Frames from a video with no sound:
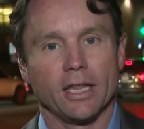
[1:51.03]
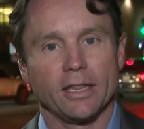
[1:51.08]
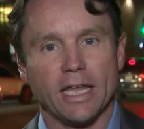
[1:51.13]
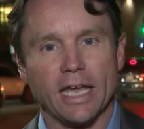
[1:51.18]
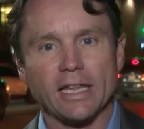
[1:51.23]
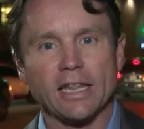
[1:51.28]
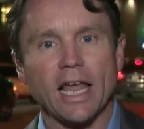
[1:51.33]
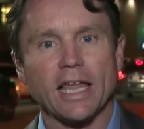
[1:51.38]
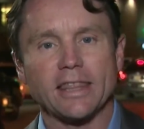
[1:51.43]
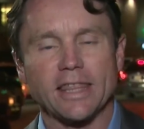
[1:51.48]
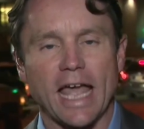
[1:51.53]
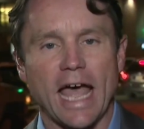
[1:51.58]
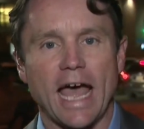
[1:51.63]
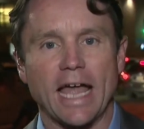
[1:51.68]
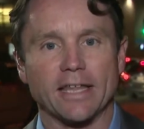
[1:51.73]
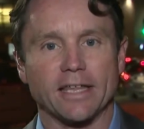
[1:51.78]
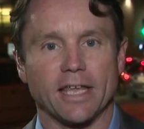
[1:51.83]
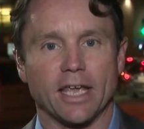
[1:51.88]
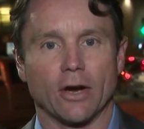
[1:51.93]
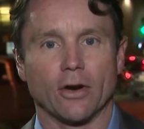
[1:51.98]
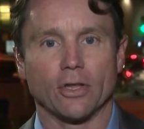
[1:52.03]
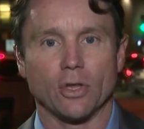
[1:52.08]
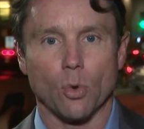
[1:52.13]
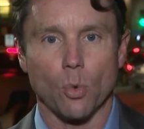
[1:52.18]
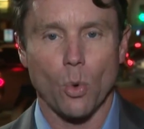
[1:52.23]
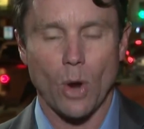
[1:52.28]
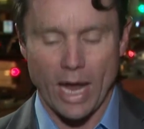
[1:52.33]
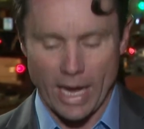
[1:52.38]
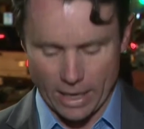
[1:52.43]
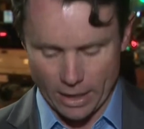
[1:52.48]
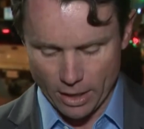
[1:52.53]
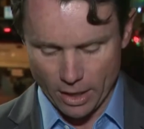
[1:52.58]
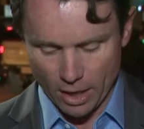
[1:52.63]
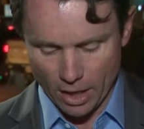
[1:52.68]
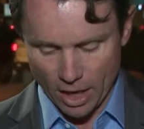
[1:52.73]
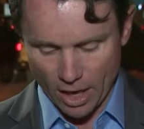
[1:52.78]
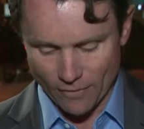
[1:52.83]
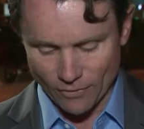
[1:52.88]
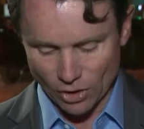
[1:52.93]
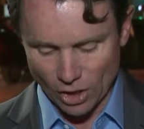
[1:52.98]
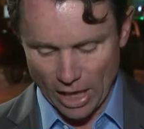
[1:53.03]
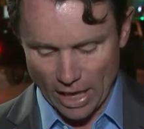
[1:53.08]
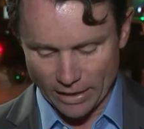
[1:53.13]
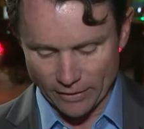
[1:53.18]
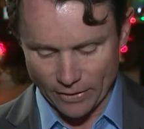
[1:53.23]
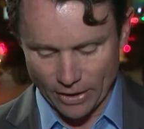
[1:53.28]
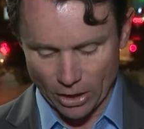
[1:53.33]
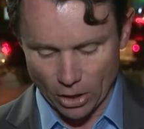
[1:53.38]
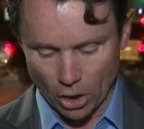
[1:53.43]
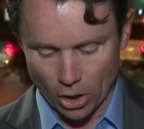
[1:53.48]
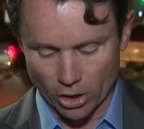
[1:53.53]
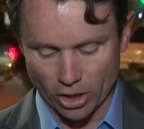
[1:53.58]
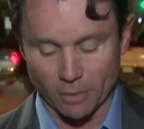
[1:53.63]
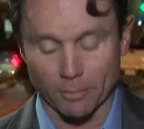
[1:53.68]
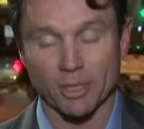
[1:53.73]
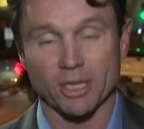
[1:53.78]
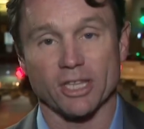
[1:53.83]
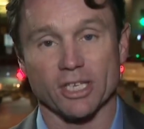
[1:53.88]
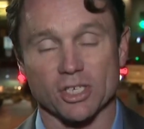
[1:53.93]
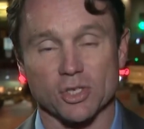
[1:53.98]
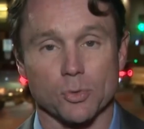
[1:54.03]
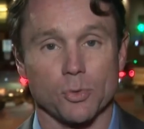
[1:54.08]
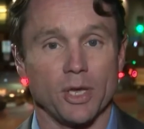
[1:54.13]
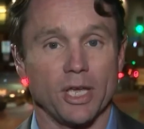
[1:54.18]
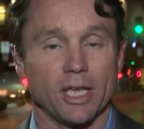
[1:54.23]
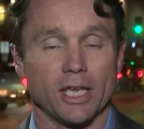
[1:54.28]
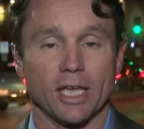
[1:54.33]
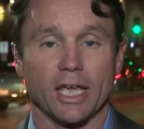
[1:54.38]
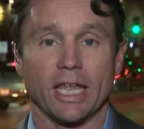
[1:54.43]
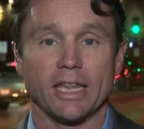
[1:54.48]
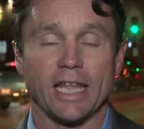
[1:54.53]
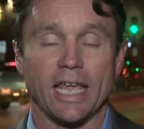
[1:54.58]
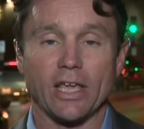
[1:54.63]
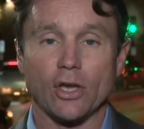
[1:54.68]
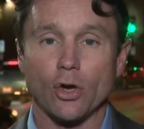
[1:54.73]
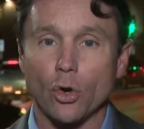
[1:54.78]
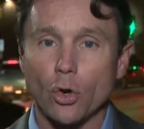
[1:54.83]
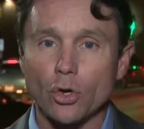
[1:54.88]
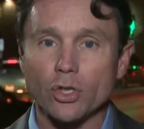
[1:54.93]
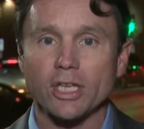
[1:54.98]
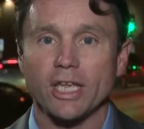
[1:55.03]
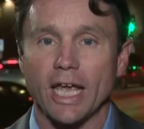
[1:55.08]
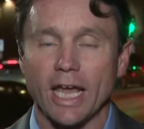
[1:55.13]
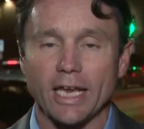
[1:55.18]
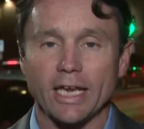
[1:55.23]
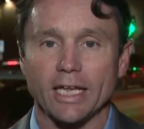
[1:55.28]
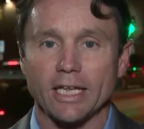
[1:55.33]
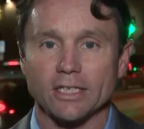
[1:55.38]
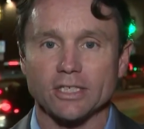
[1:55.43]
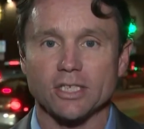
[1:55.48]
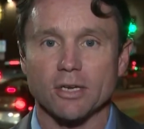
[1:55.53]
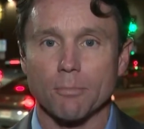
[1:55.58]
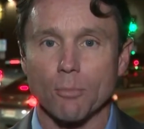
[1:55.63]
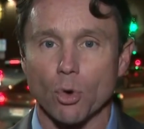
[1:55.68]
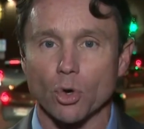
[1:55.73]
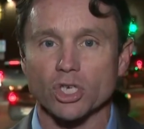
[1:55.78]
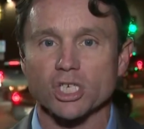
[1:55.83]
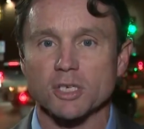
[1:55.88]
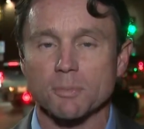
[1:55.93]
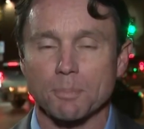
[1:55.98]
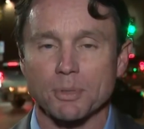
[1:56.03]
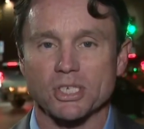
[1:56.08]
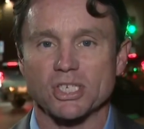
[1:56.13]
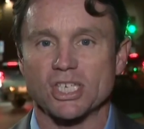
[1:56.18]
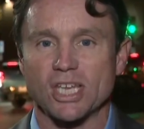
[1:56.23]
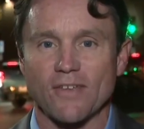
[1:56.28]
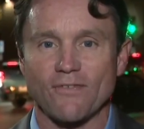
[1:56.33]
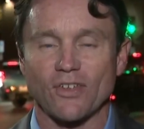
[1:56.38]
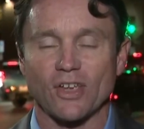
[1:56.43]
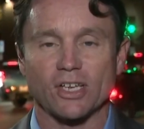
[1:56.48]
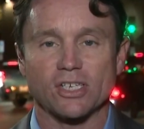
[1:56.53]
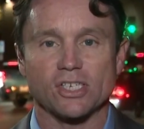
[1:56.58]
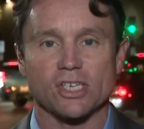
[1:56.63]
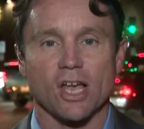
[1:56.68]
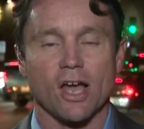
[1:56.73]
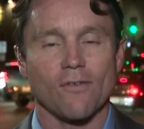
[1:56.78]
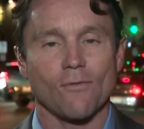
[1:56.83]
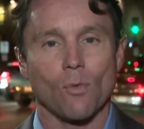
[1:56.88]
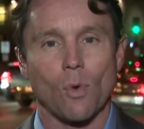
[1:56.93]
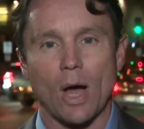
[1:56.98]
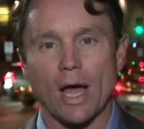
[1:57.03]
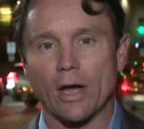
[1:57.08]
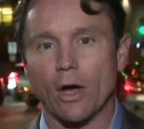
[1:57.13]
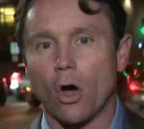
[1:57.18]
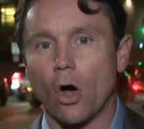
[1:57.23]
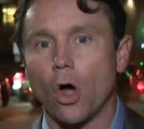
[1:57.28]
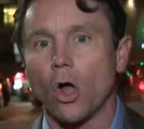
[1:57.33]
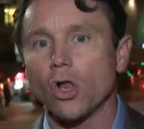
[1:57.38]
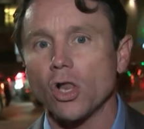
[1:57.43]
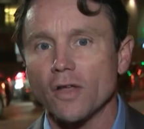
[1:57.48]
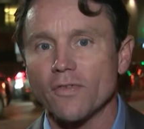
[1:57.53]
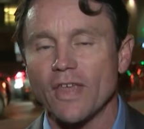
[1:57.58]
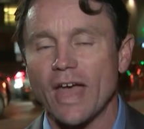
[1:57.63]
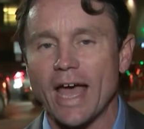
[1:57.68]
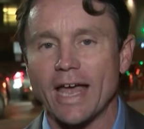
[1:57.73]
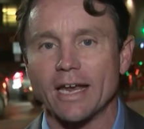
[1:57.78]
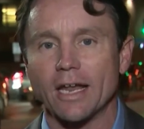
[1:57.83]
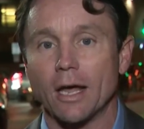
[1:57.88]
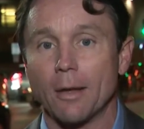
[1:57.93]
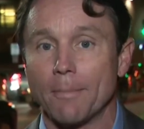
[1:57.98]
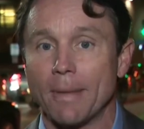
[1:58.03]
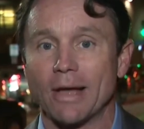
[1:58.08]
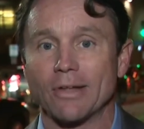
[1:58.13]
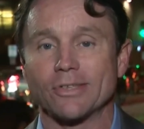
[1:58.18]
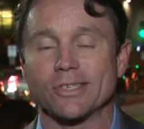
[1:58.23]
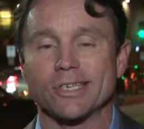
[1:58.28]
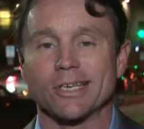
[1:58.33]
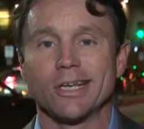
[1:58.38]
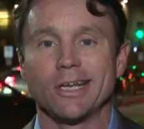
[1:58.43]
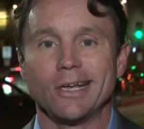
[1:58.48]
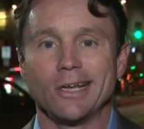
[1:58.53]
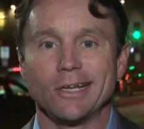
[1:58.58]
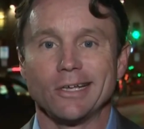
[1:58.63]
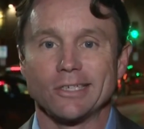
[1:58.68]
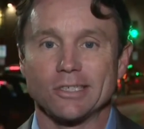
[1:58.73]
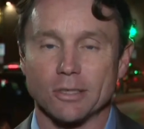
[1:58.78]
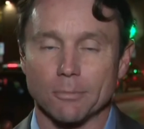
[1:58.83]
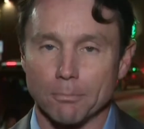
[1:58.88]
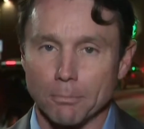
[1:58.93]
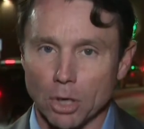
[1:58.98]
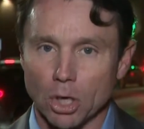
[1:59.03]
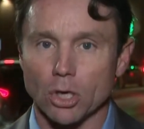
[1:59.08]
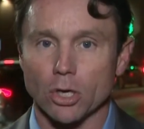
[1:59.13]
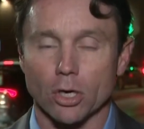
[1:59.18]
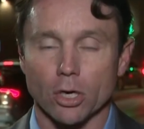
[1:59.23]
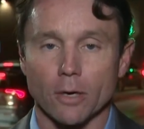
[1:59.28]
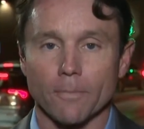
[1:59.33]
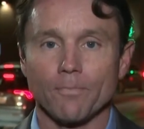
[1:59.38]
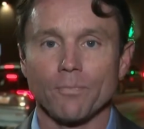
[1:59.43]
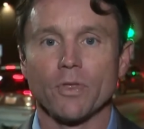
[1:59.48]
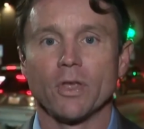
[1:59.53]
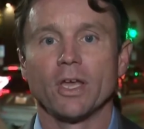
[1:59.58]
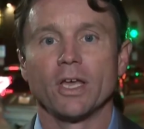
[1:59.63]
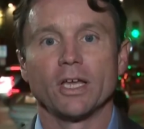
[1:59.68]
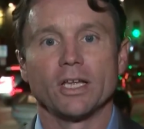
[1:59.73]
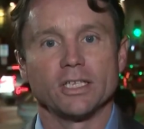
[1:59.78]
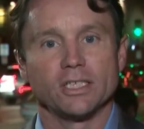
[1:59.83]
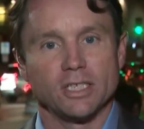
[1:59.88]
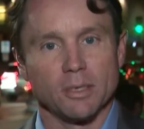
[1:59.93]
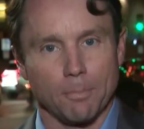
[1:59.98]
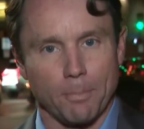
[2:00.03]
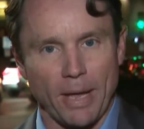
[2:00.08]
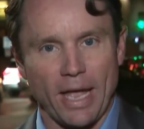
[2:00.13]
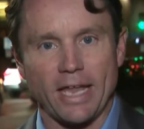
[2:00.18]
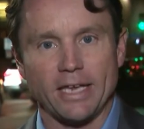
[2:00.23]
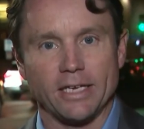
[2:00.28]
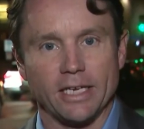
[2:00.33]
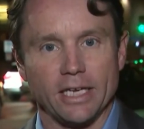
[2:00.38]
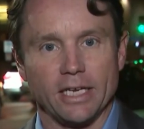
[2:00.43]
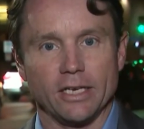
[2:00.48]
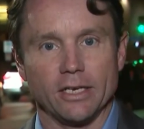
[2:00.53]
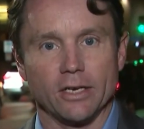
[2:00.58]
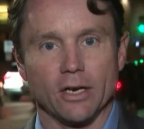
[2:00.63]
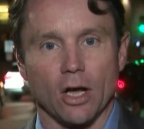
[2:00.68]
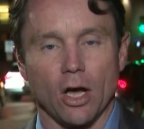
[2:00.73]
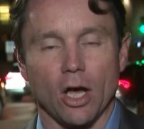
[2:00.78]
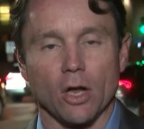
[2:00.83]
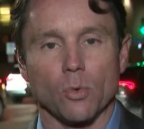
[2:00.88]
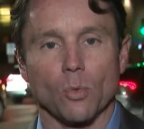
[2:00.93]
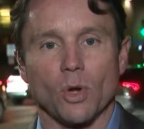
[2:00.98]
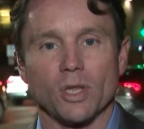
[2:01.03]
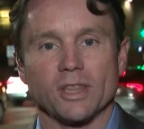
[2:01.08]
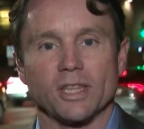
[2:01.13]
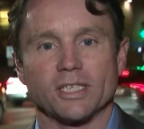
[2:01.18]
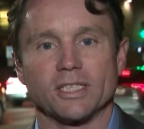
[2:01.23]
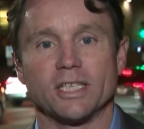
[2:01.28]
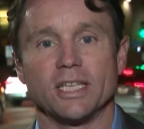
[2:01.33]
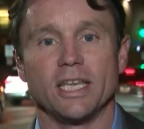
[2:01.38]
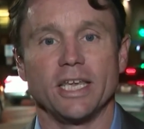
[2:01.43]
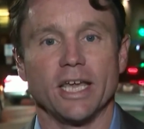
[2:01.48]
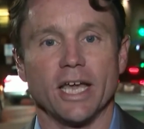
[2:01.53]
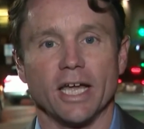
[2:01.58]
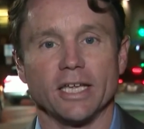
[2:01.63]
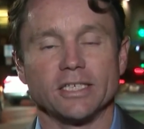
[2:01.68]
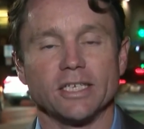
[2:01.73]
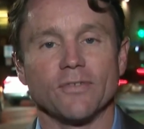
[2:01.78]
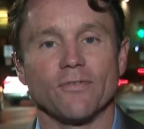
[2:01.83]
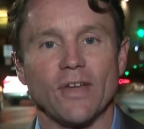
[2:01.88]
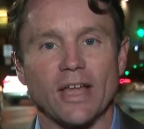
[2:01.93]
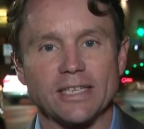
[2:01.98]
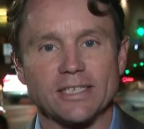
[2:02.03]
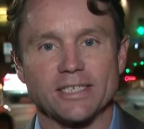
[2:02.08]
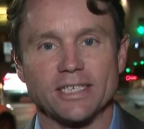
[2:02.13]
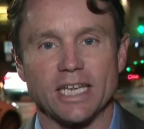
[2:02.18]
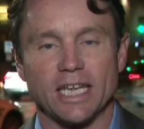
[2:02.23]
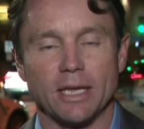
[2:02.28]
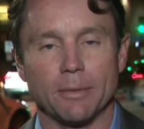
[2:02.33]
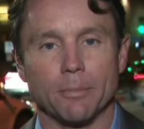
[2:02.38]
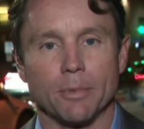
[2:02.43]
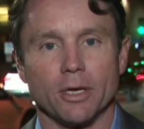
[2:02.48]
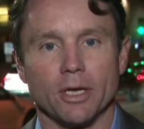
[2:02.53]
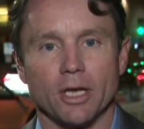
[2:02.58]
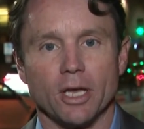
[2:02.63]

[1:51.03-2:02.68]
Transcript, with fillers: They let that carry the weight of a lot of their argument this week. Again, they could get into more specifics of why all of that amounts to murder, depending on what the, the uh, defense team